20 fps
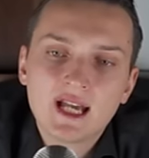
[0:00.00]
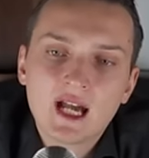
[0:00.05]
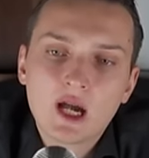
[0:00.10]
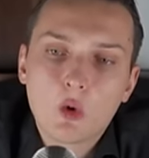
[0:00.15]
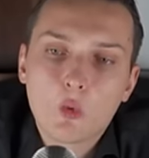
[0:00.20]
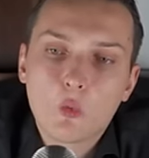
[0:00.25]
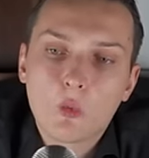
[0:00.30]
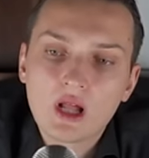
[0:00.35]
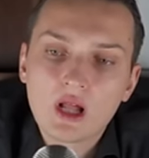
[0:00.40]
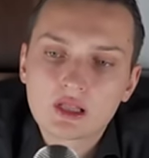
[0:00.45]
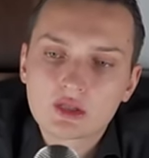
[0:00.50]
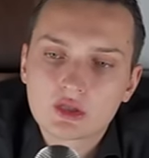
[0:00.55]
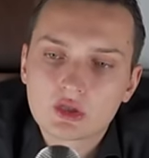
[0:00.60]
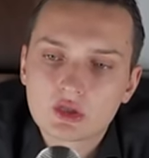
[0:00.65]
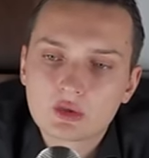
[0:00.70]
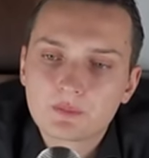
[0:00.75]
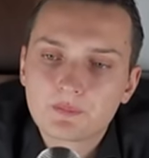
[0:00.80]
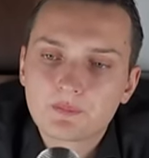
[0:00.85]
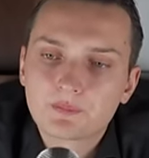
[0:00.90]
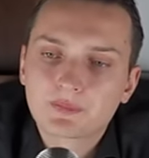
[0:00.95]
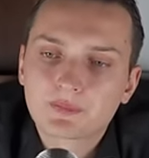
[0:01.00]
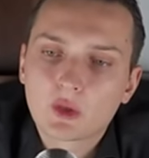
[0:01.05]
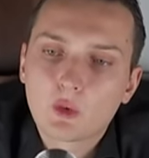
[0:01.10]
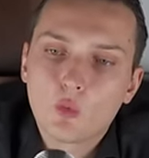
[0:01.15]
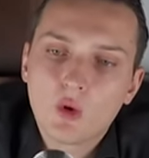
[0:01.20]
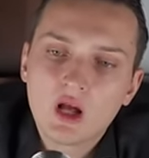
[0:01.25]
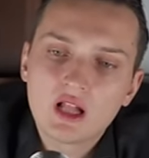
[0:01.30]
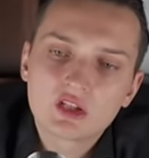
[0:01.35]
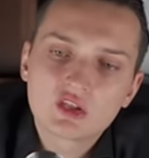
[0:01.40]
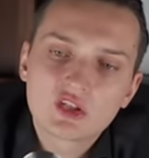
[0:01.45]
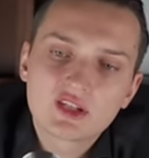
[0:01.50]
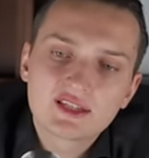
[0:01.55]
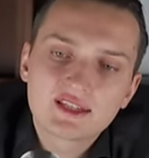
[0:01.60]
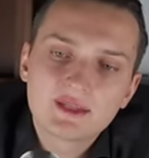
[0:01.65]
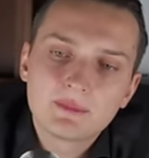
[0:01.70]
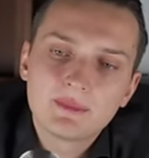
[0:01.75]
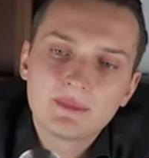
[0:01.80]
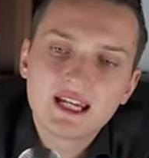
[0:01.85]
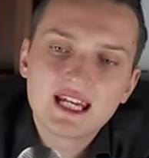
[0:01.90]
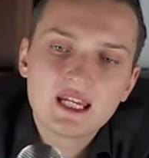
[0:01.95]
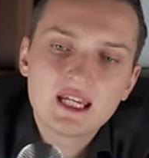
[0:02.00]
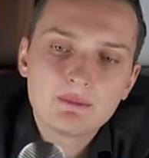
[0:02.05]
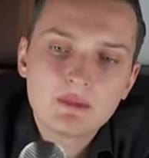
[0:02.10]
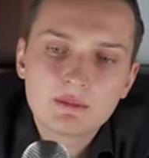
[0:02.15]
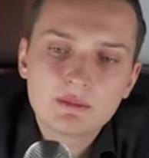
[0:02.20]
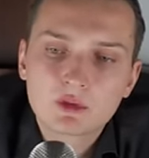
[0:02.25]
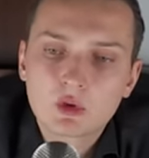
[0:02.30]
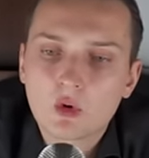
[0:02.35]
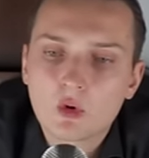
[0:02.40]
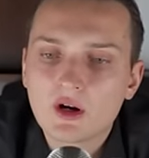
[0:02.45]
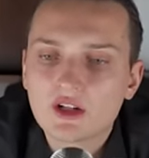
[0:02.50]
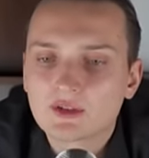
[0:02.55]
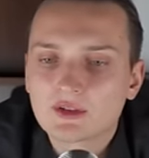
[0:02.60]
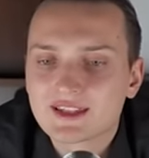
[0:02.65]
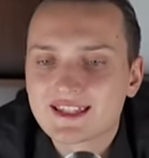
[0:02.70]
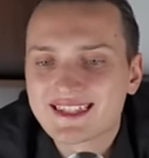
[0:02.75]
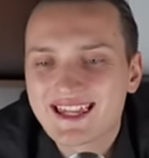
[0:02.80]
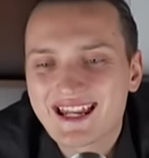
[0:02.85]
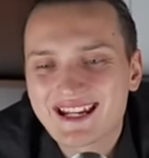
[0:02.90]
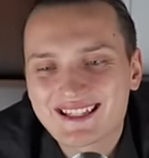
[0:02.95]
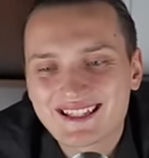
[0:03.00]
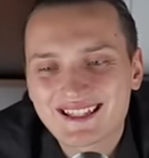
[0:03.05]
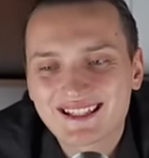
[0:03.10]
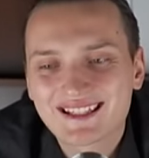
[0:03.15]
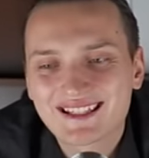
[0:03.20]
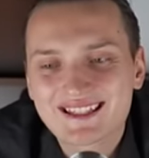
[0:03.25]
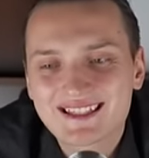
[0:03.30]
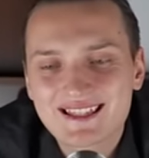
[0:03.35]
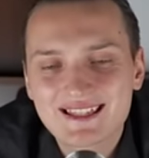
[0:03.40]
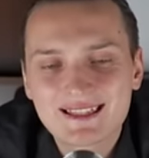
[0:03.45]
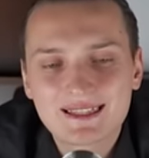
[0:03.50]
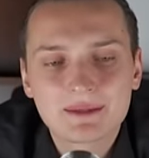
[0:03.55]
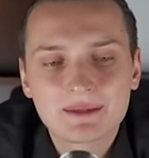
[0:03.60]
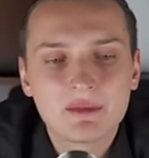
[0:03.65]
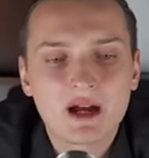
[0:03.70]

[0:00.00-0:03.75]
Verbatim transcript: Welsh. Welsh is the main meme coin on Stacks ecosystem.